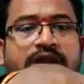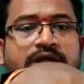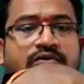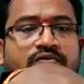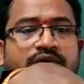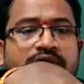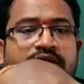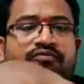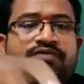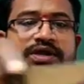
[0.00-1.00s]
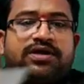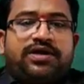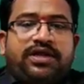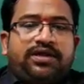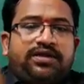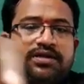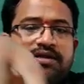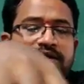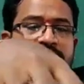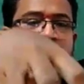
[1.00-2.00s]
Now, after cutting
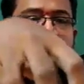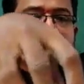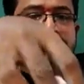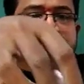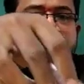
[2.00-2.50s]
into the